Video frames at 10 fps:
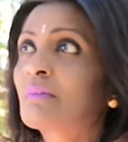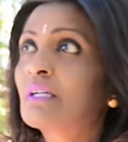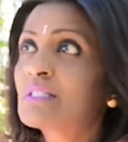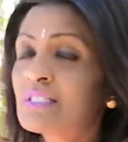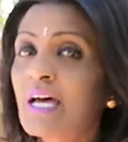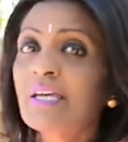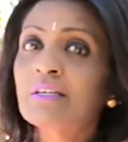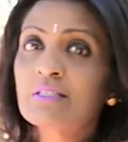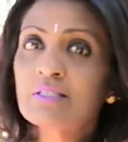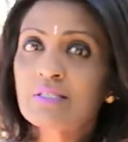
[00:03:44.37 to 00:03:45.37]

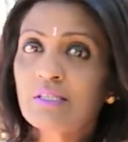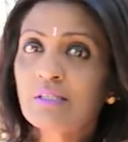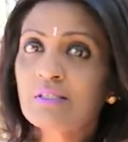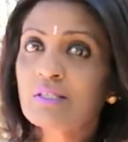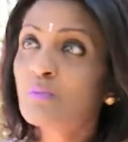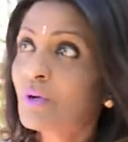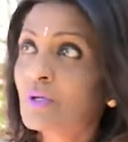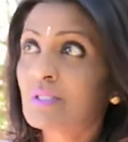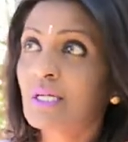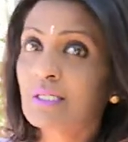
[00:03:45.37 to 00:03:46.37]
science,
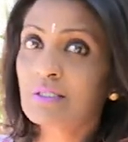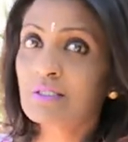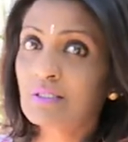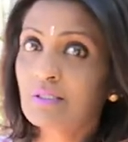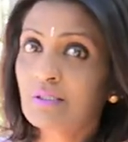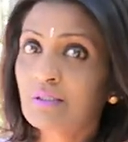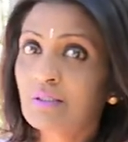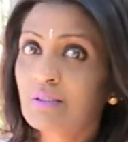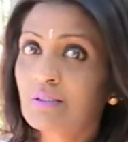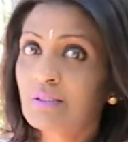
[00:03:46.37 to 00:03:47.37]
spirit science,
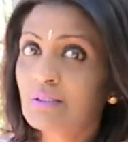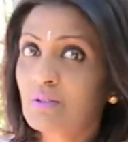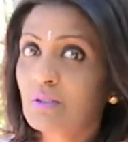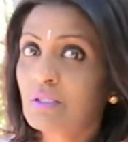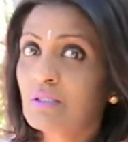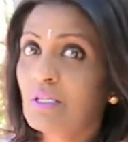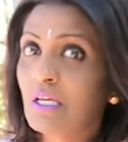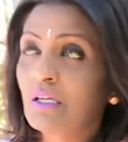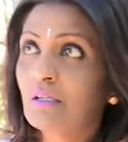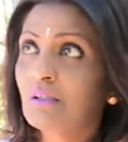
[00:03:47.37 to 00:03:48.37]
as you can
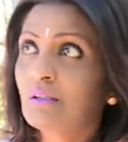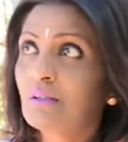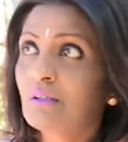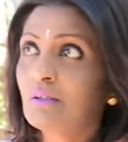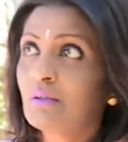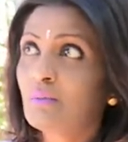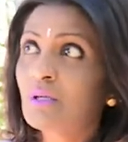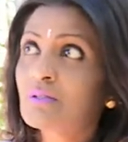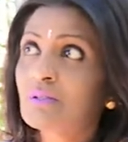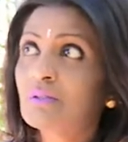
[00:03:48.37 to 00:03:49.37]
say,
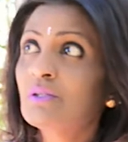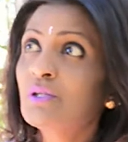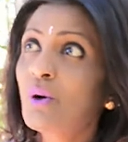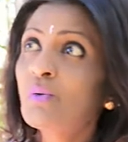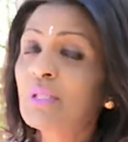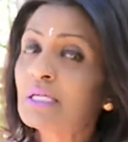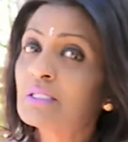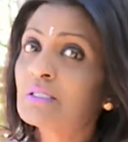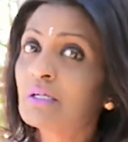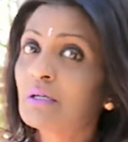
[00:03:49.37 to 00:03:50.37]
because
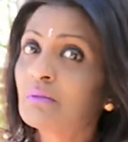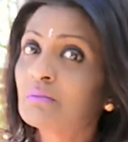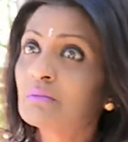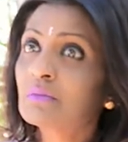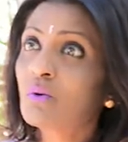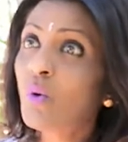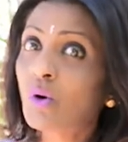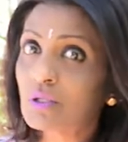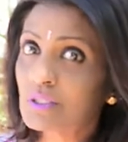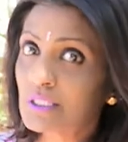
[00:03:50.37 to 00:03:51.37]
that
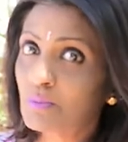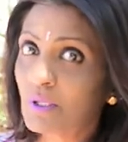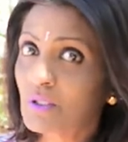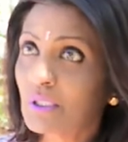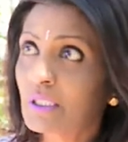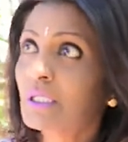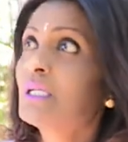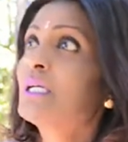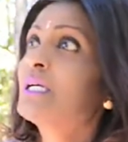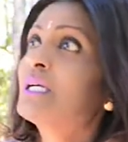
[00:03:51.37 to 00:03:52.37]
quartz especially
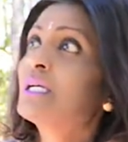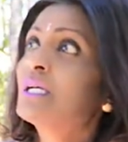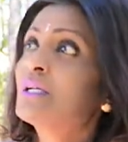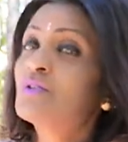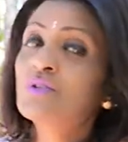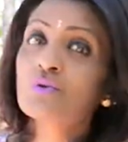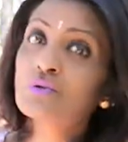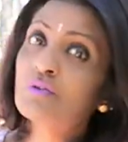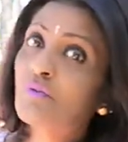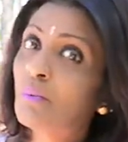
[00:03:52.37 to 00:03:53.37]
is
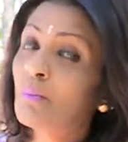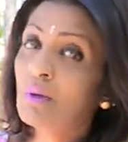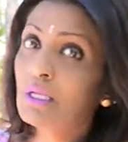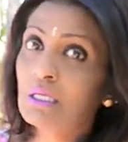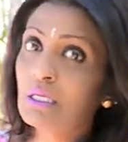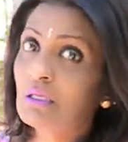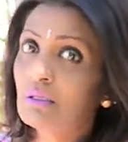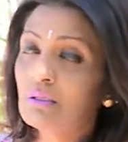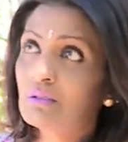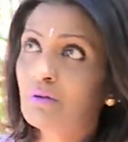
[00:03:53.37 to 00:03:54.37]
used for many
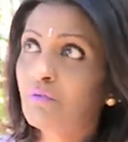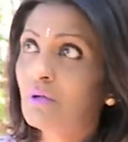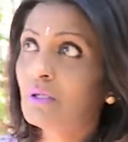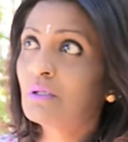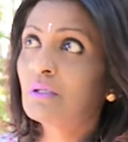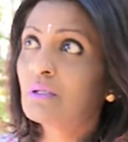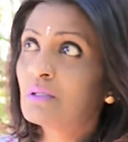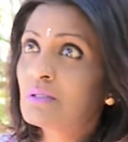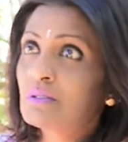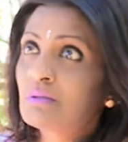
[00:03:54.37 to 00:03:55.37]
different
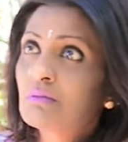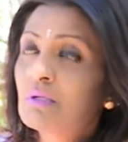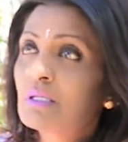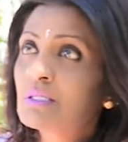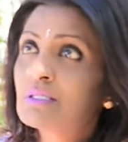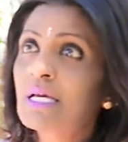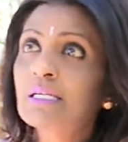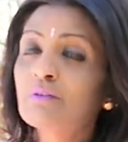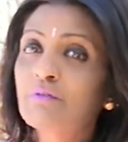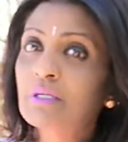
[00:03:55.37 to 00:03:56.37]

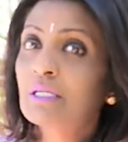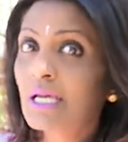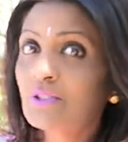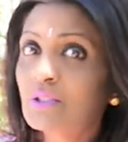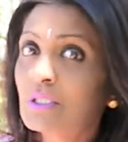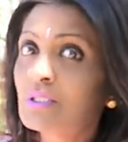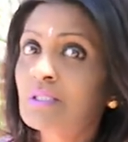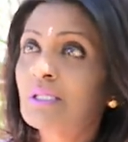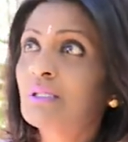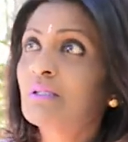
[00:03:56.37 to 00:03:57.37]
scientific
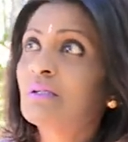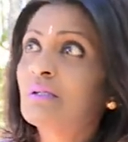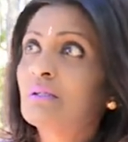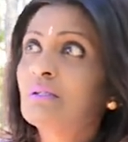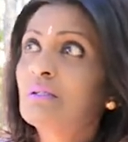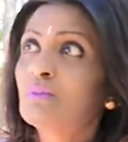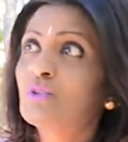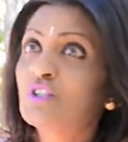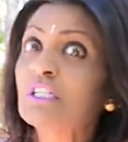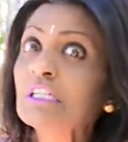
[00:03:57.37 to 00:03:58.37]
gadgets and
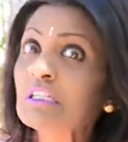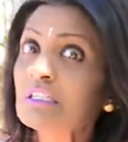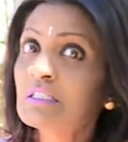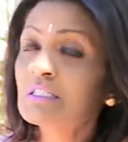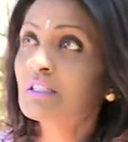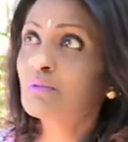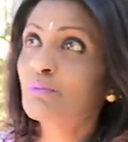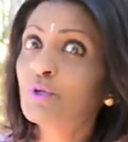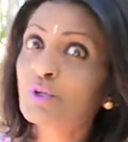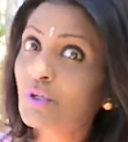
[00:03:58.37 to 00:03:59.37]
machines,
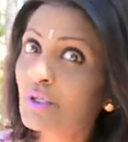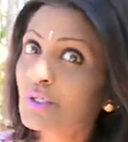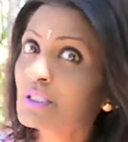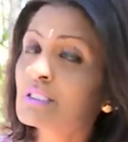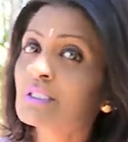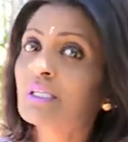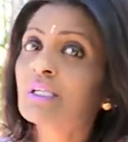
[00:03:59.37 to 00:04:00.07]
computers,